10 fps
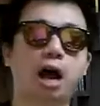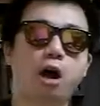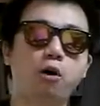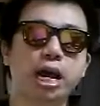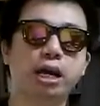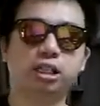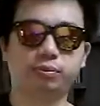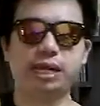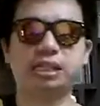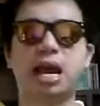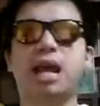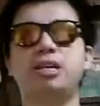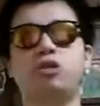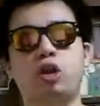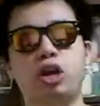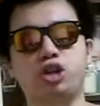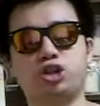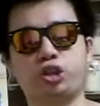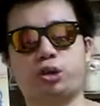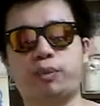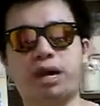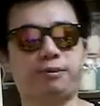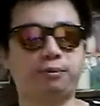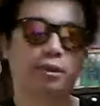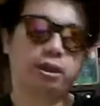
How can this Miss Nancy gonna eat shit, man?